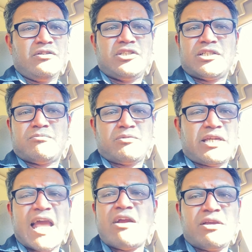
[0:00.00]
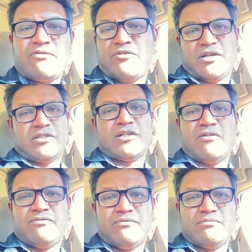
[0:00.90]
just caring for yourself
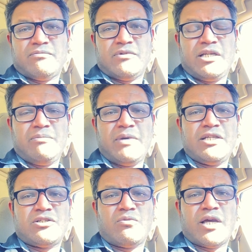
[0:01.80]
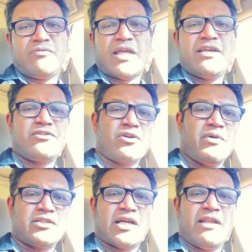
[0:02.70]
in a major way. Thank you so
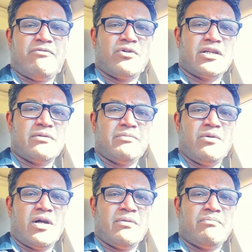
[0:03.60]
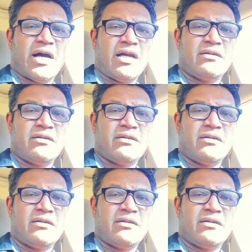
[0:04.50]
much, California. Be well. Bye.